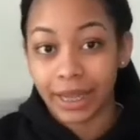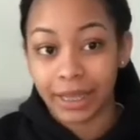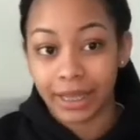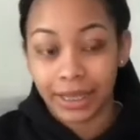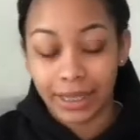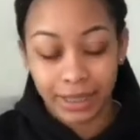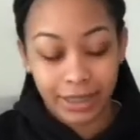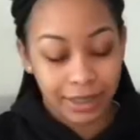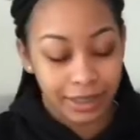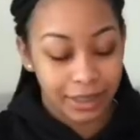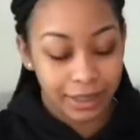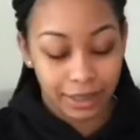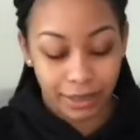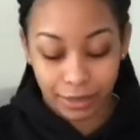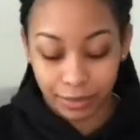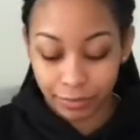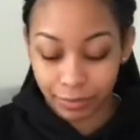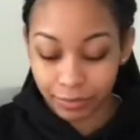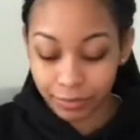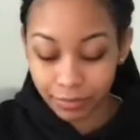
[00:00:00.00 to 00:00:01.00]
This is
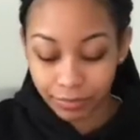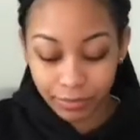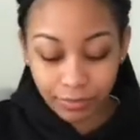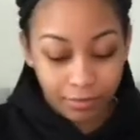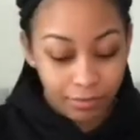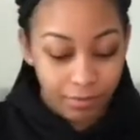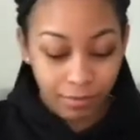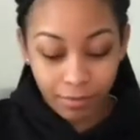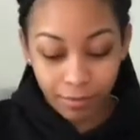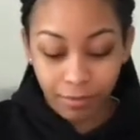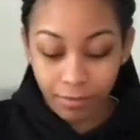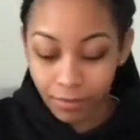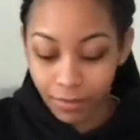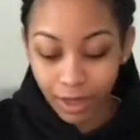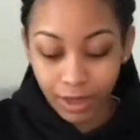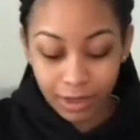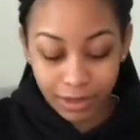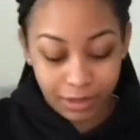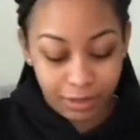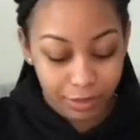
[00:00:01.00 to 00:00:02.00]

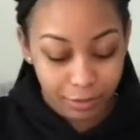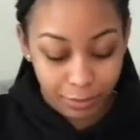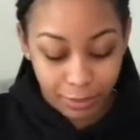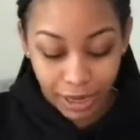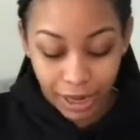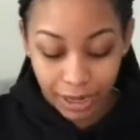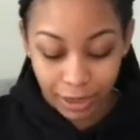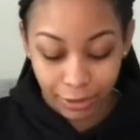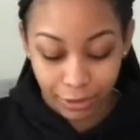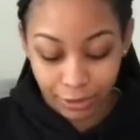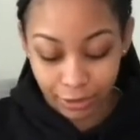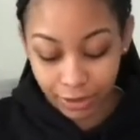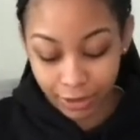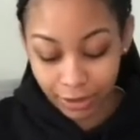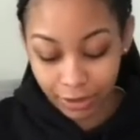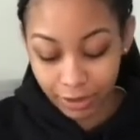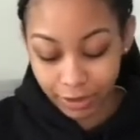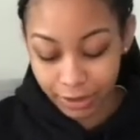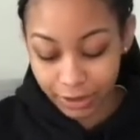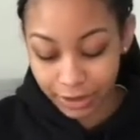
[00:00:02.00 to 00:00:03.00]
what I learned, y'all.
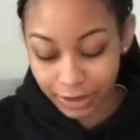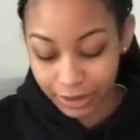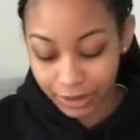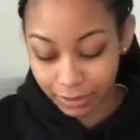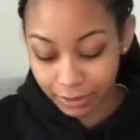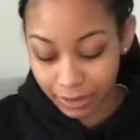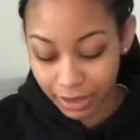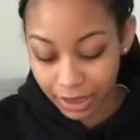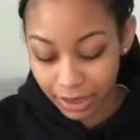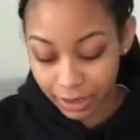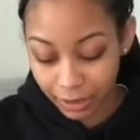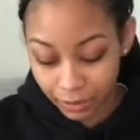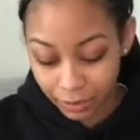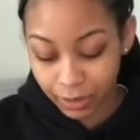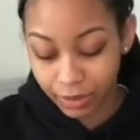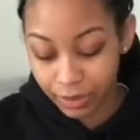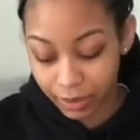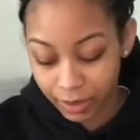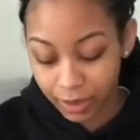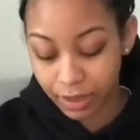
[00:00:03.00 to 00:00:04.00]
This is what I learned.
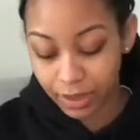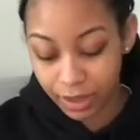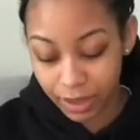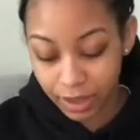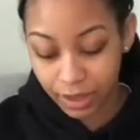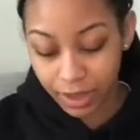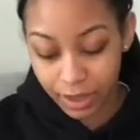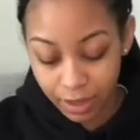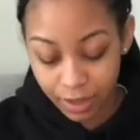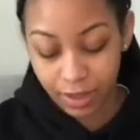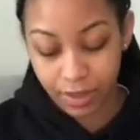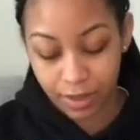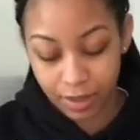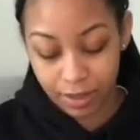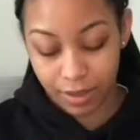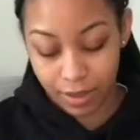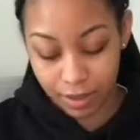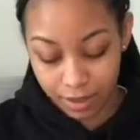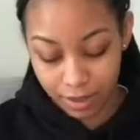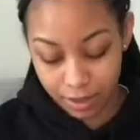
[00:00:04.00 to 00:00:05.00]

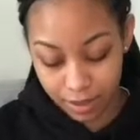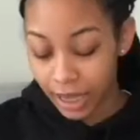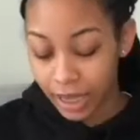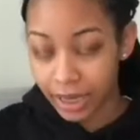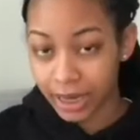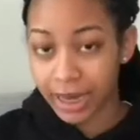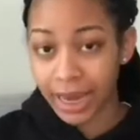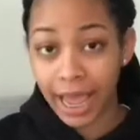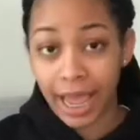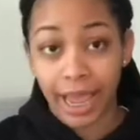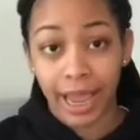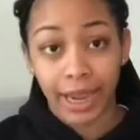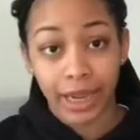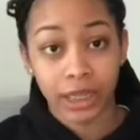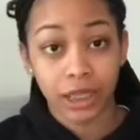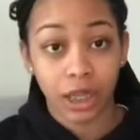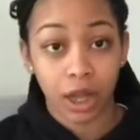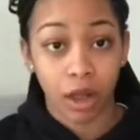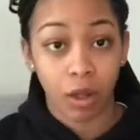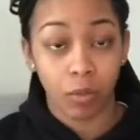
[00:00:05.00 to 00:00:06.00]
Then I asked
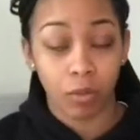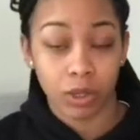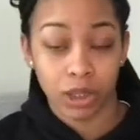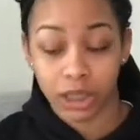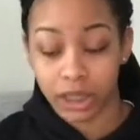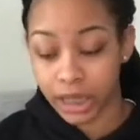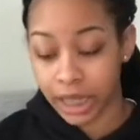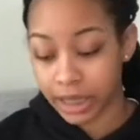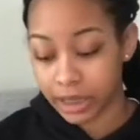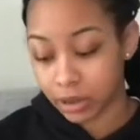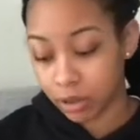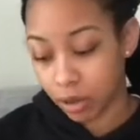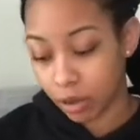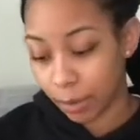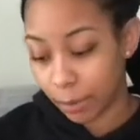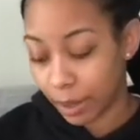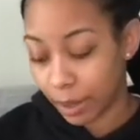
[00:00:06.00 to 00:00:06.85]
y'all, what should I talk about?